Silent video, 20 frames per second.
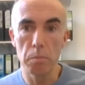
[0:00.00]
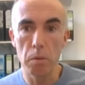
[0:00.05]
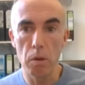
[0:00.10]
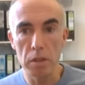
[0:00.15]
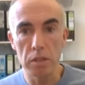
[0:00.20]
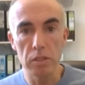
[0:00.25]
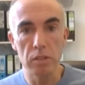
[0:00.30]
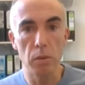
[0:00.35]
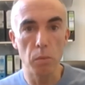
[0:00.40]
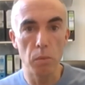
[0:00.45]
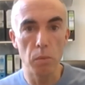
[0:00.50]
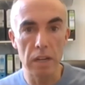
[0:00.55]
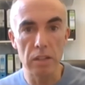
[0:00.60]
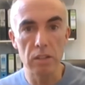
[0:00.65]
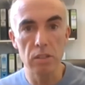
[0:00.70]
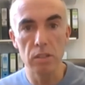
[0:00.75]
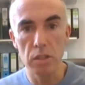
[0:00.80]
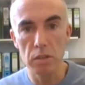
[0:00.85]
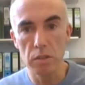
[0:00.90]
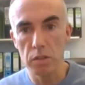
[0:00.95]
point at
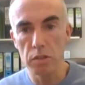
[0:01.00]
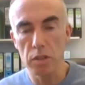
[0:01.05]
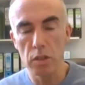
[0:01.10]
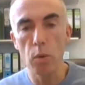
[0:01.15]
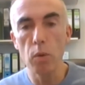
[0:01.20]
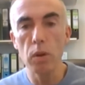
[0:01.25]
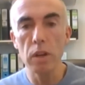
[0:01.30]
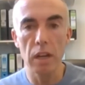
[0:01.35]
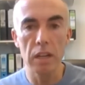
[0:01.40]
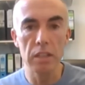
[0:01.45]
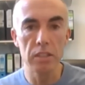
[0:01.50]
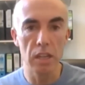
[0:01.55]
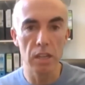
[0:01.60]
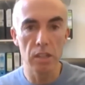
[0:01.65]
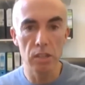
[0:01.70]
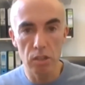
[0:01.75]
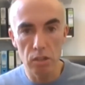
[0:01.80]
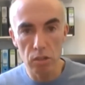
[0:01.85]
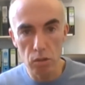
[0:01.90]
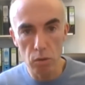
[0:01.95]
which the organisation,